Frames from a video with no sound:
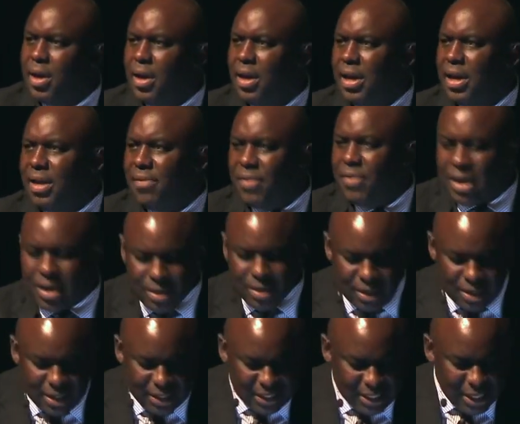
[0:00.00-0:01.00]
living
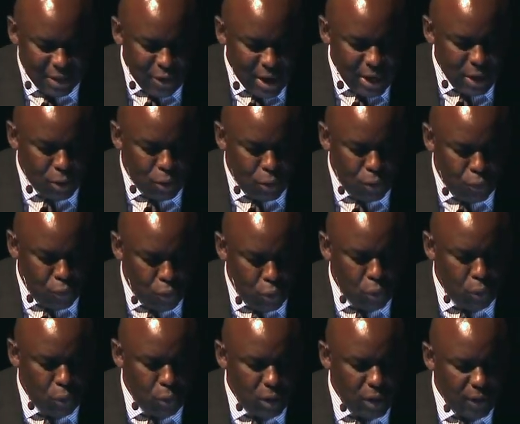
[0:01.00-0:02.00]
under the tyrannical
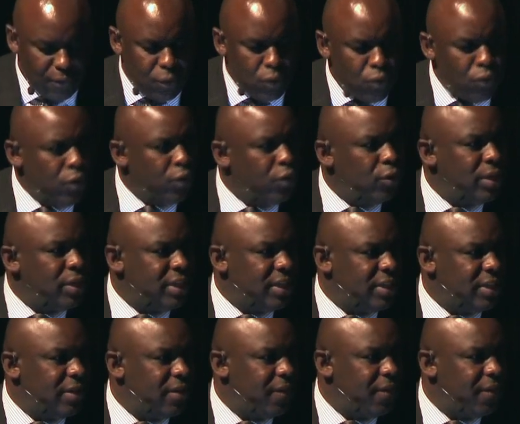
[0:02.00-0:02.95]
rule of a ruthless